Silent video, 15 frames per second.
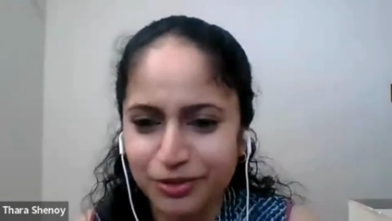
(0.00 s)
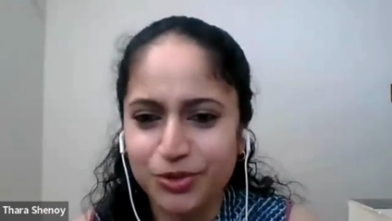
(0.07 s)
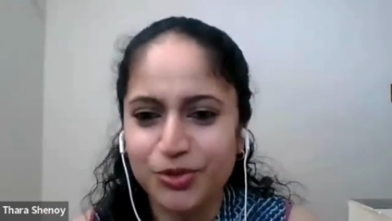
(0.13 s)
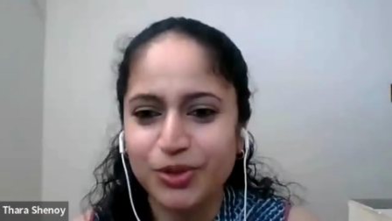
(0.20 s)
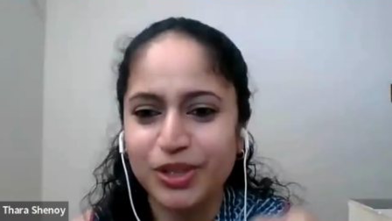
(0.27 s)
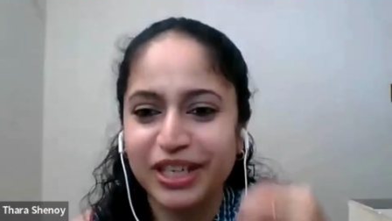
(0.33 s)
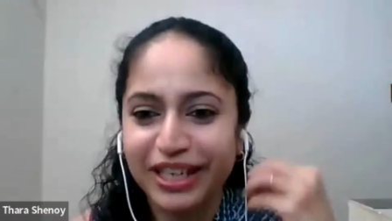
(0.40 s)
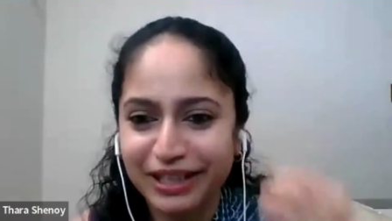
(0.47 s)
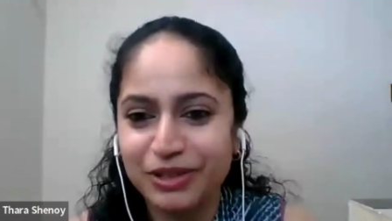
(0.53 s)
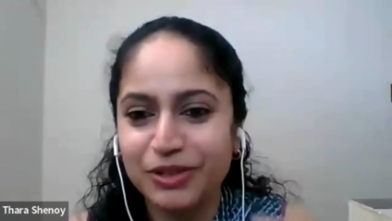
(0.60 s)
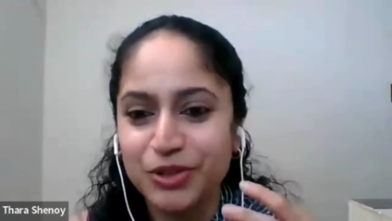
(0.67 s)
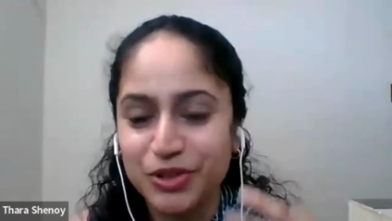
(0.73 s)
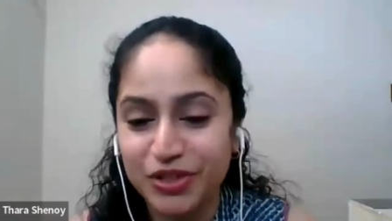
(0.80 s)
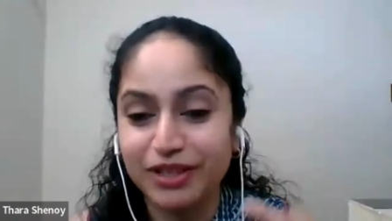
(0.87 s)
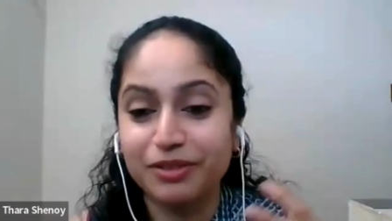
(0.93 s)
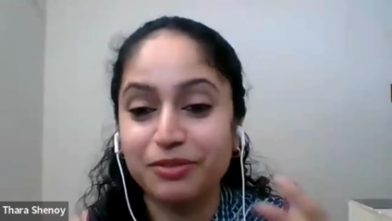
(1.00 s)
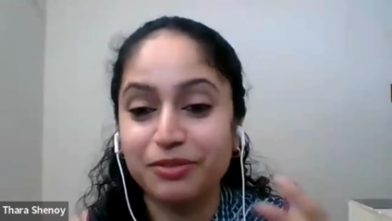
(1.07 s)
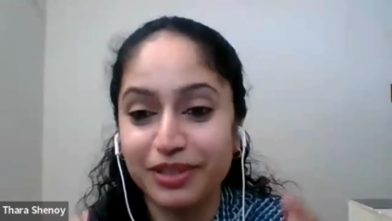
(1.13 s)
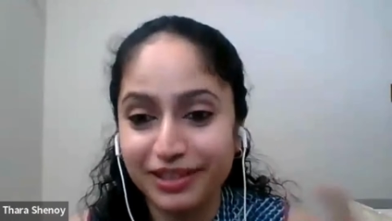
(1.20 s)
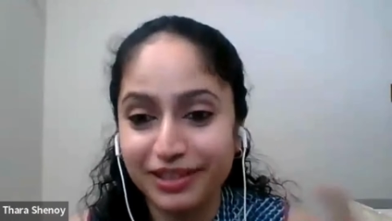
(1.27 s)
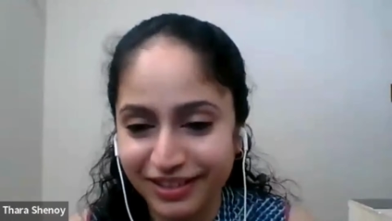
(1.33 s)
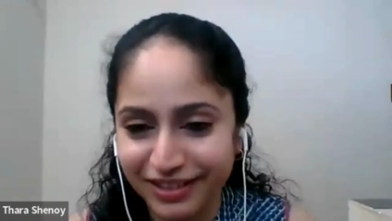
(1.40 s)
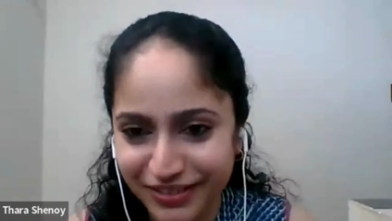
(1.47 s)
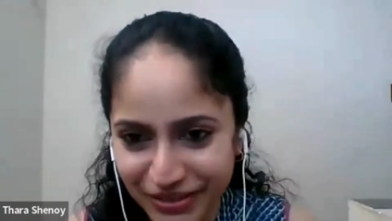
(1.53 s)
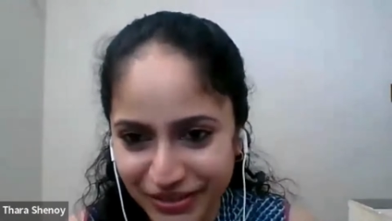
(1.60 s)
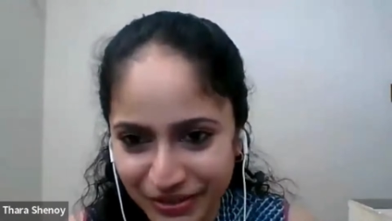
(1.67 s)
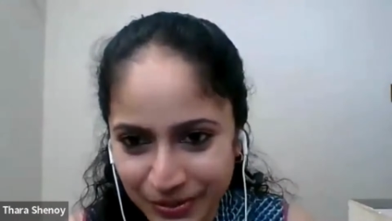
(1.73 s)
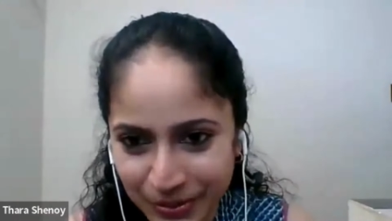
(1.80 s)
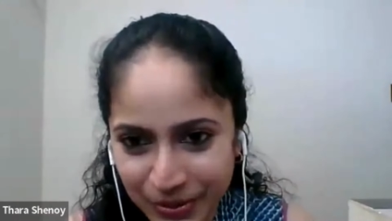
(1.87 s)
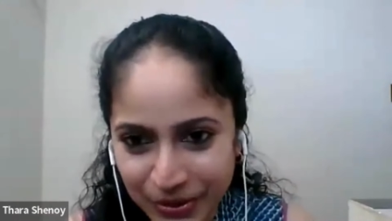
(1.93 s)
You should let your child feel
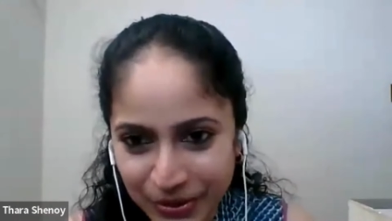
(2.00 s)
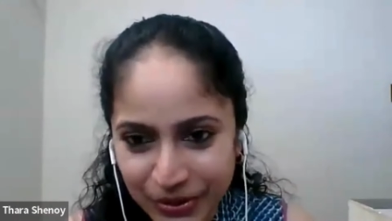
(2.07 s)
hungry.